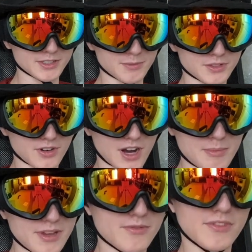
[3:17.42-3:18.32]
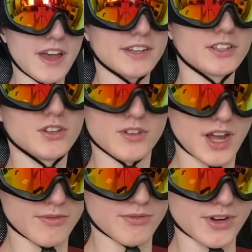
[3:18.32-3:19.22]
and subscribe. In fact, you're
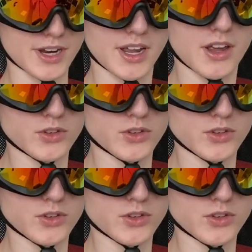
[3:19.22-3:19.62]
not free.